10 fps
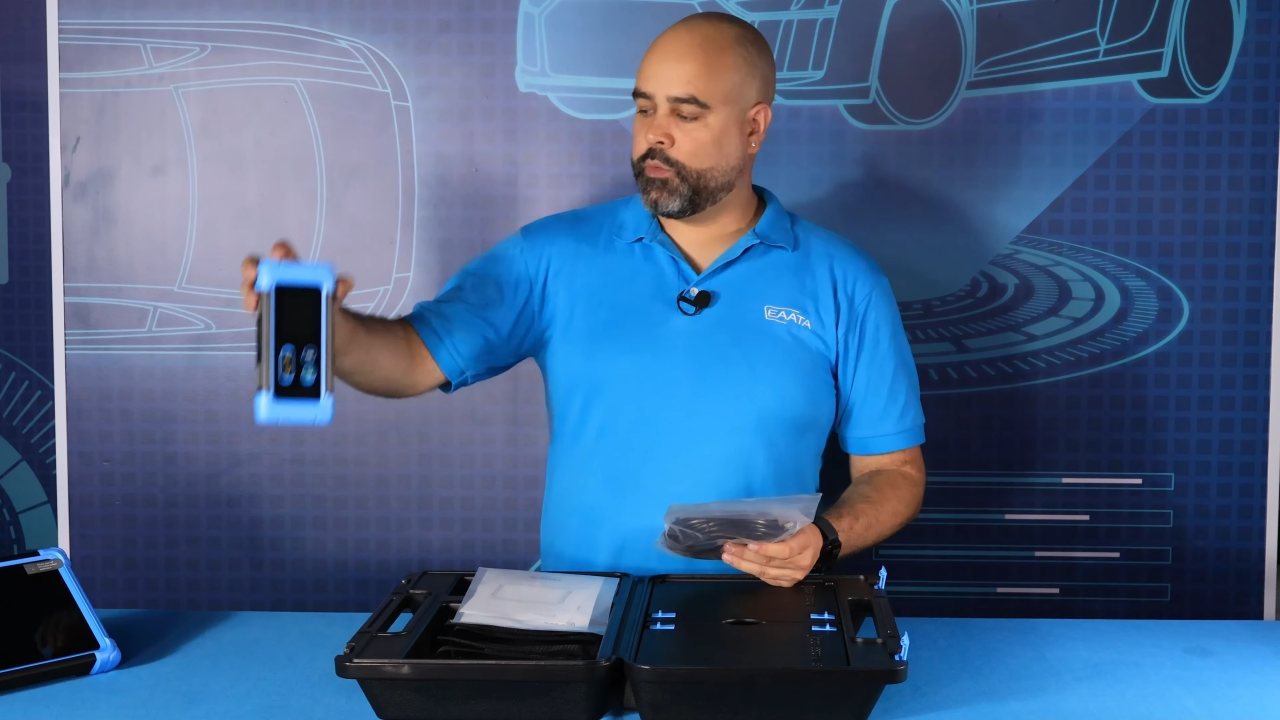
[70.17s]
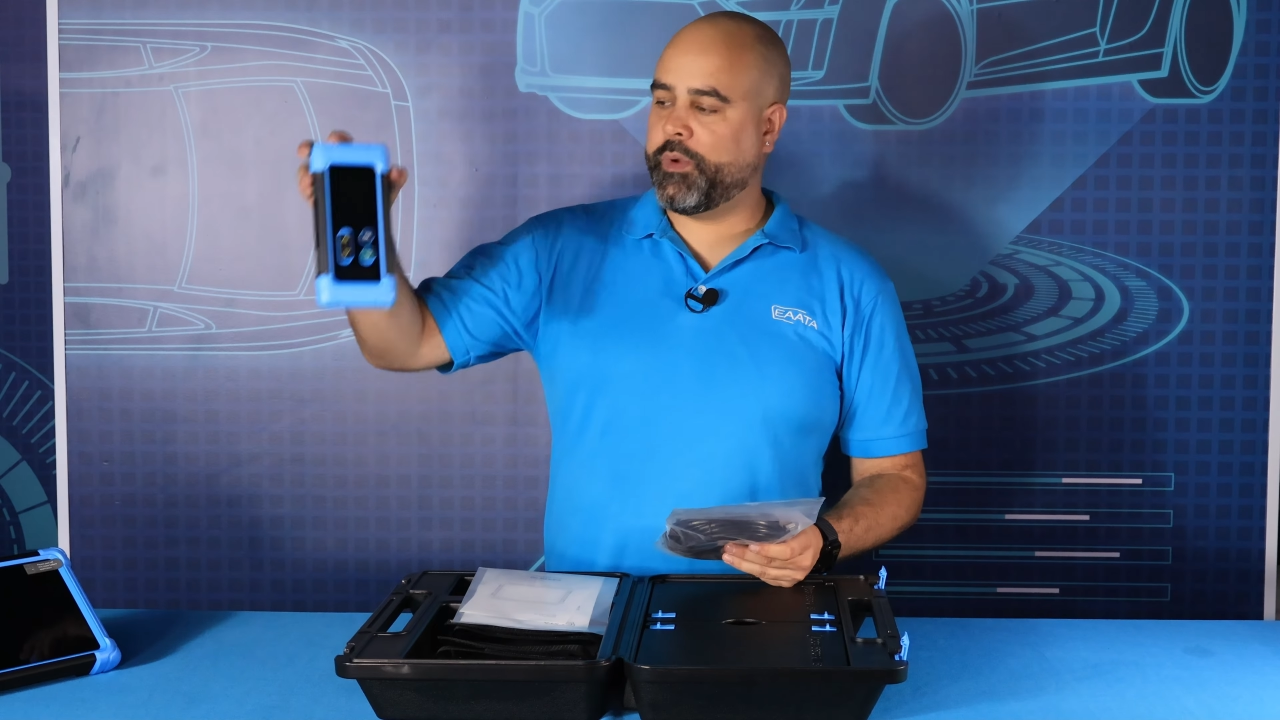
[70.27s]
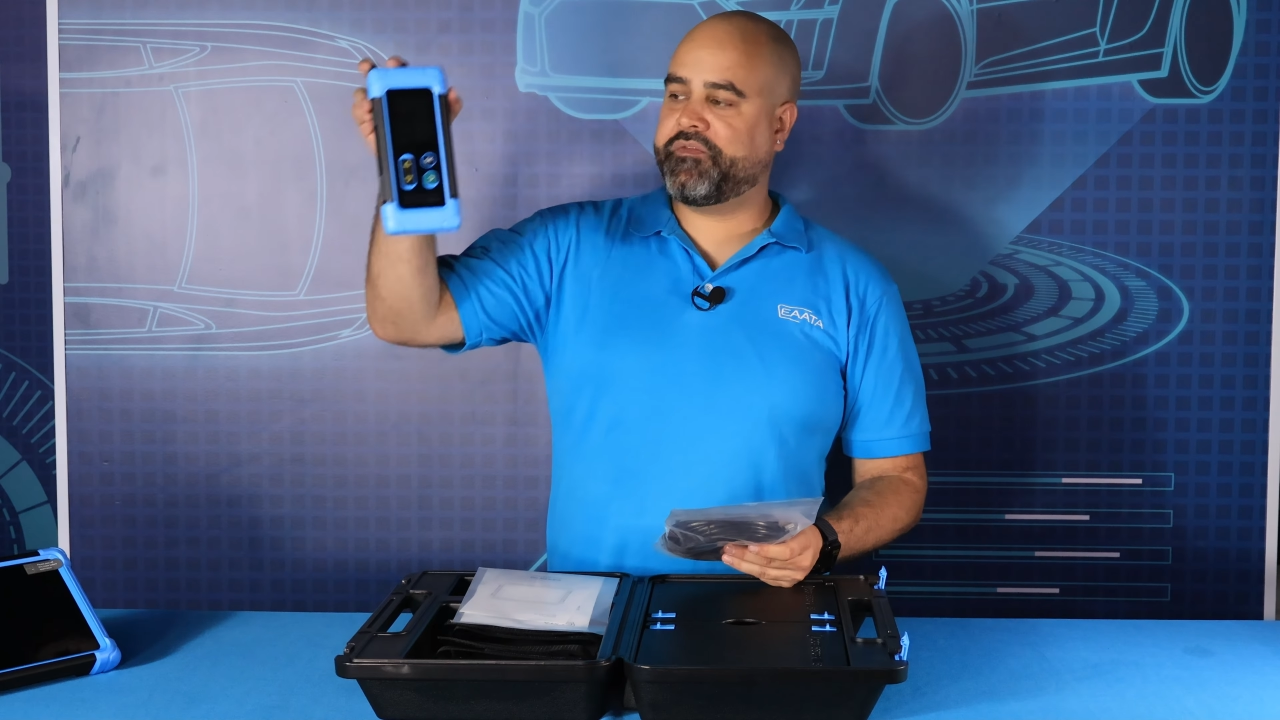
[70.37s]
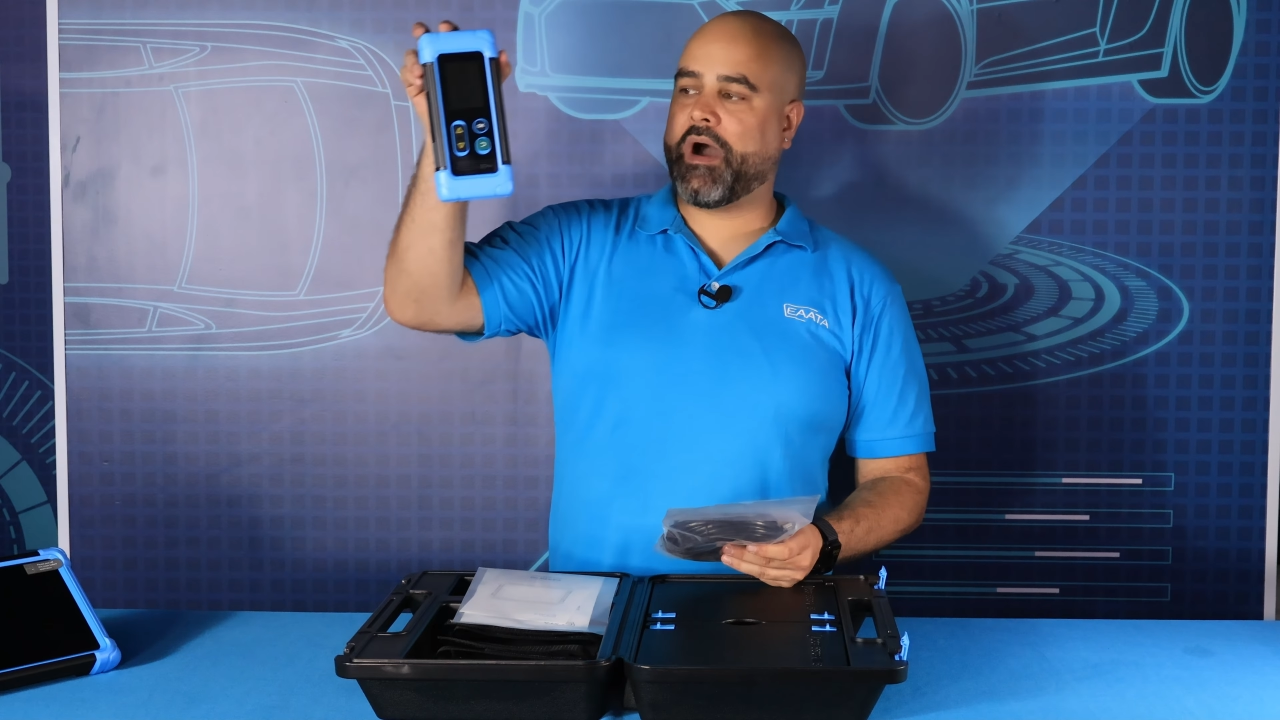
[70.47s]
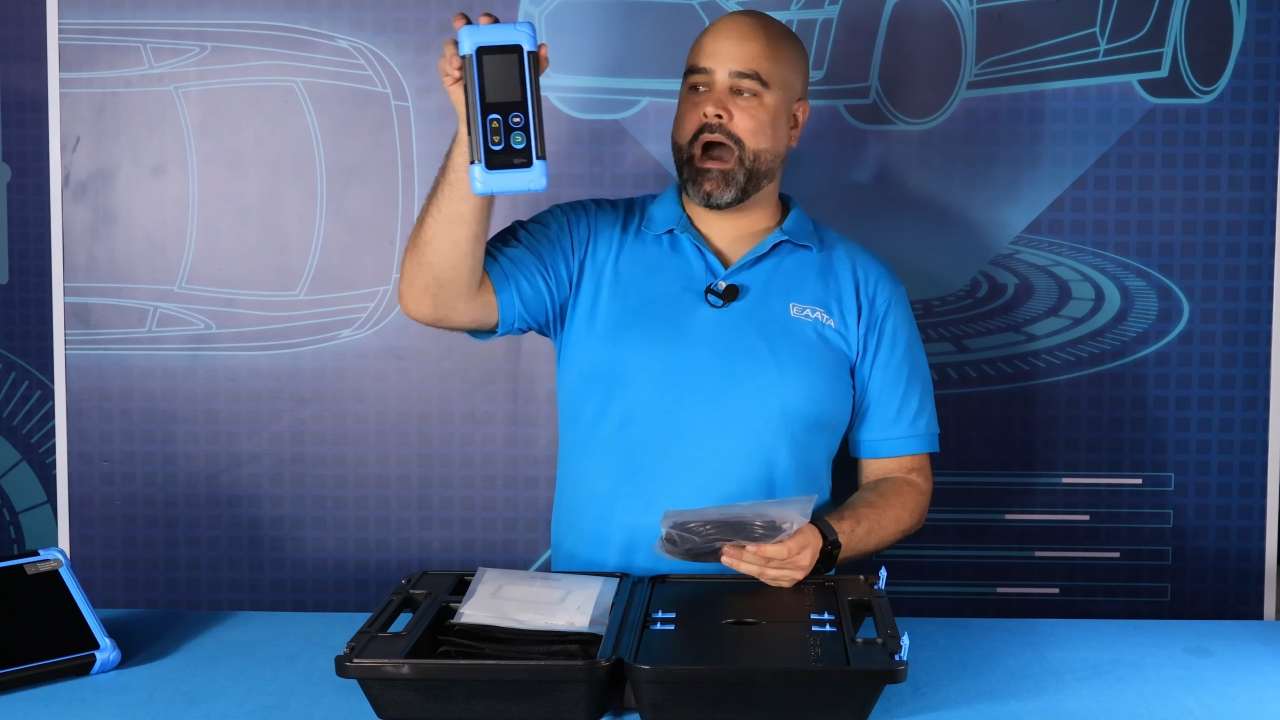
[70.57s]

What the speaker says: with